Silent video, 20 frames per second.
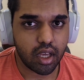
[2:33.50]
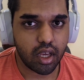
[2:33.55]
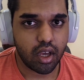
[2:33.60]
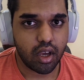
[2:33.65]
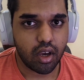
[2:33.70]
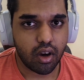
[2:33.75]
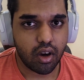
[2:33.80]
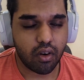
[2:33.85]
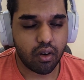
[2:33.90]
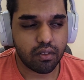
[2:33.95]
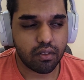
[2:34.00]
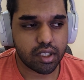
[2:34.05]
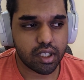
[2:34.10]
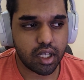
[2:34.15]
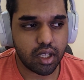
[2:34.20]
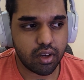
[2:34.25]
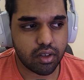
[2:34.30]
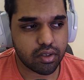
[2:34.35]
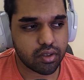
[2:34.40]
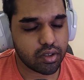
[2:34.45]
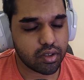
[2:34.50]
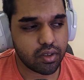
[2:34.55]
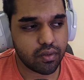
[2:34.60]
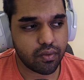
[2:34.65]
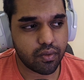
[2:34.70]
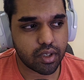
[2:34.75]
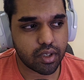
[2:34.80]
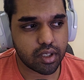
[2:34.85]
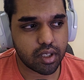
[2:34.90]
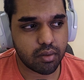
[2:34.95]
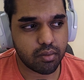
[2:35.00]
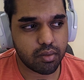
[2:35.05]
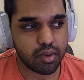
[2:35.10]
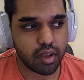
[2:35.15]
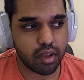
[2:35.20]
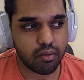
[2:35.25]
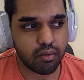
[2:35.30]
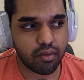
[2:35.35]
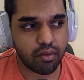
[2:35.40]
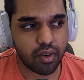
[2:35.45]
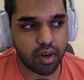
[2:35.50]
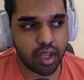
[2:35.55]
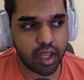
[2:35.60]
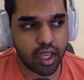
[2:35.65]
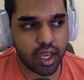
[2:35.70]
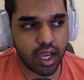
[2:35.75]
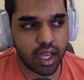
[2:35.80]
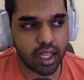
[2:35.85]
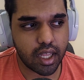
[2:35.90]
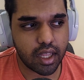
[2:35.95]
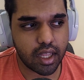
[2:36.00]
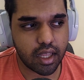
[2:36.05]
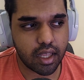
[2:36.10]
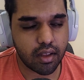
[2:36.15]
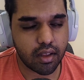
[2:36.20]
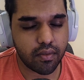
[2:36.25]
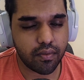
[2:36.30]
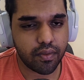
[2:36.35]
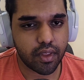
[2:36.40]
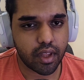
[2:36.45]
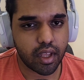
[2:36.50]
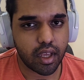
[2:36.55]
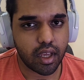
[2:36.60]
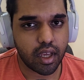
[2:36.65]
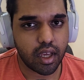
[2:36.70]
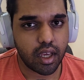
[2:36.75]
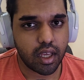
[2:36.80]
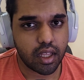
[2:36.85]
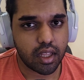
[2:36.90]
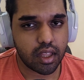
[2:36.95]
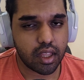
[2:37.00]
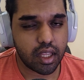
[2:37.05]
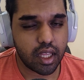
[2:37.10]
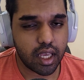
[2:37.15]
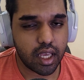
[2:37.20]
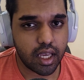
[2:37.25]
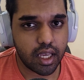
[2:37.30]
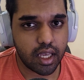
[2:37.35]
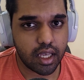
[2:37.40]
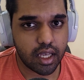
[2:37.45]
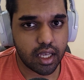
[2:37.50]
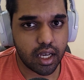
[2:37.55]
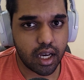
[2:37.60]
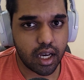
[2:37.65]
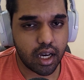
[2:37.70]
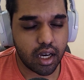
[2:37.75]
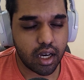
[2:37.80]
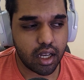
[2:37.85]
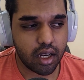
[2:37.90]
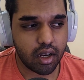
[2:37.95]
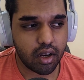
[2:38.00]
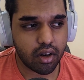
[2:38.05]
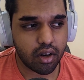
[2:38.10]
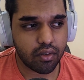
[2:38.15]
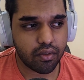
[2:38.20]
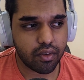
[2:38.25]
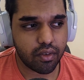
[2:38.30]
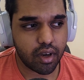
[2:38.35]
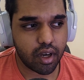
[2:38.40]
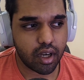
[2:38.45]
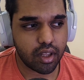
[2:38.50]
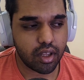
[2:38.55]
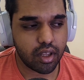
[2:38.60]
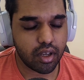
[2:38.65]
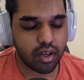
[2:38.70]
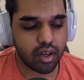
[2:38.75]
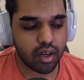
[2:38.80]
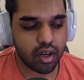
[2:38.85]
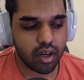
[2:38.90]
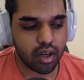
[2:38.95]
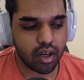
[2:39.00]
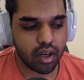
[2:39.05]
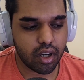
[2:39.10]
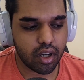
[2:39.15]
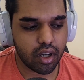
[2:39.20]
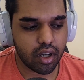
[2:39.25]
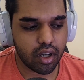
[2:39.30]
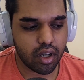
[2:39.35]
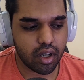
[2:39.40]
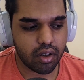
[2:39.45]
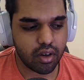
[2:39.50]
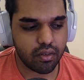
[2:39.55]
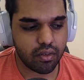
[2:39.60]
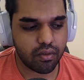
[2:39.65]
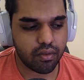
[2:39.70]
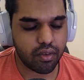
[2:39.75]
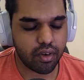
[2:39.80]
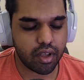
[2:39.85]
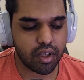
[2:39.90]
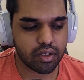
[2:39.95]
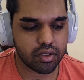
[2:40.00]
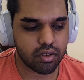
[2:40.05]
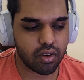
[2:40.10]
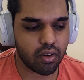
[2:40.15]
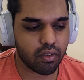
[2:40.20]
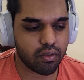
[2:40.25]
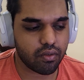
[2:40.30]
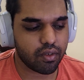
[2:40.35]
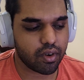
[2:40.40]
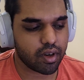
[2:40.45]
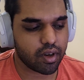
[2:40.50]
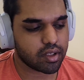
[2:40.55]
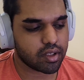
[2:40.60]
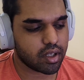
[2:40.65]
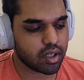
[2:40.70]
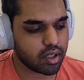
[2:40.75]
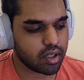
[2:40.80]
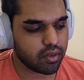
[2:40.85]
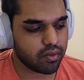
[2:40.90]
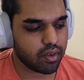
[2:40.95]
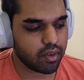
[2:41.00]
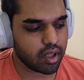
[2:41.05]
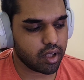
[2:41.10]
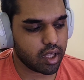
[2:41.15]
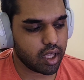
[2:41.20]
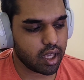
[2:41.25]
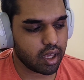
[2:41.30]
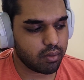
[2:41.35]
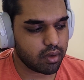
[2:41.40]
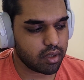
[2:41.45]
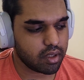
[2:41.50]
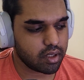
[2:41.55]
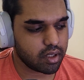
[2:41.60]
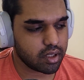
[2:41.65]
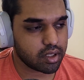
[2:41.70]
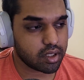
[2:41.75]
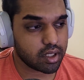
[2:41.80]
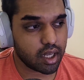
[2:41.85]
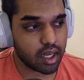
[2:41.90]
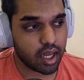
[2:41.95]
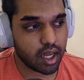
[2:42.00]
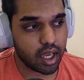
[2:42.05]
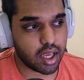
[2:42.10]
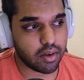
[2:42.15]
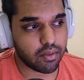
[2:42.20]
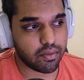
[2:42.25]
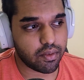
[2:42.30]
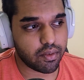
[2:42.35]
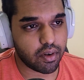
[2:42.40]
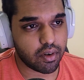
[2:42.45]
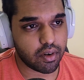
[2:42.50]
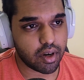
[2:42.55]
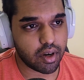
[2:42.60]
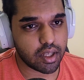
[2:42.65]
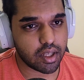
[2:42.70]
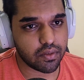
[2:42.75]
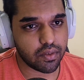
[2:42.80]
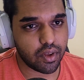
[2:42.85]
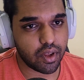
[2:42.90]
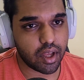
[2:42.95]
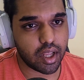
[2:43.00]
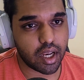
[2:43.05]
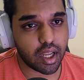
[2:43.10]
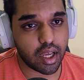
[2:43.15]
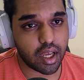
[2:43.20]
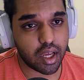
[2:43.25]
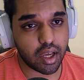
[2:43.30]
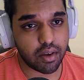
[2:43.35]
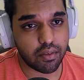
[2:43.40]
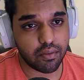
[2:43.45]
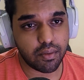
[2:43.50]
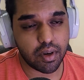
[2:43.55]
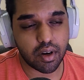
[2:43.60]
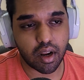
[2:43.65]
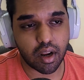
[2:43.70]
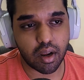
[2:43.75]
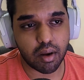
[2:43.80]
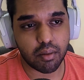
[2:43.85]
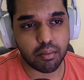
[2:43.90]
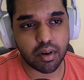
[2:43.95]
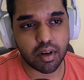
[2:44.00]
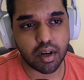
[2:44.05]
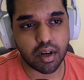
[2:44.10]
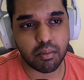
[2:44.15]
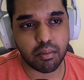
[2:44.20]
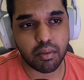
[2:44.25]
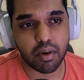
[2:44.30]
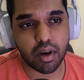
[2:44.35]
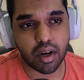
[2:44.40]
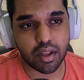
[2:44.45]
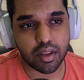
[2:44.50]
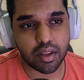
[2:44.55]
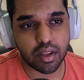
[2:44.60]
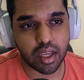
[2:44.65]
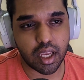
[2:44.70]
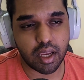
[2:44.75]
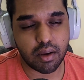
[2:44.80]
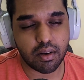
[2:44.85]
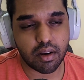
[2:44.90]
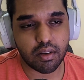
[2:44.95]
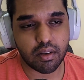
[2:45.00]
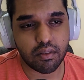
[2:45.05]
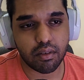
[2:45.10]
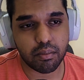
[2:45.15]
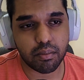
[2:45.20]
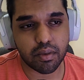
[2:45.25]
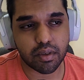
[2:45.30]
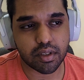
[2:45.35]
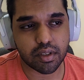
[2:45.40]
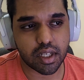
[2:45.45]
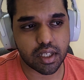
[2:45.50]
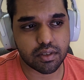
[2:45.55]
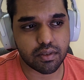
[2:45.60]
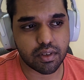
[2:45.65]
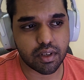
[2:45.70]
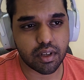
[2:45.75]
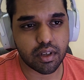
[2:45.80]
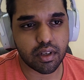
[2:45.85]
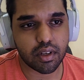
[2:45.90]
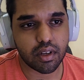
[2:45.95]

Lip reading: obviously you're searching for something free, and there are a lot of other free softwares, other free game engines that I have found as well, and I've been recommended by other game developers as well.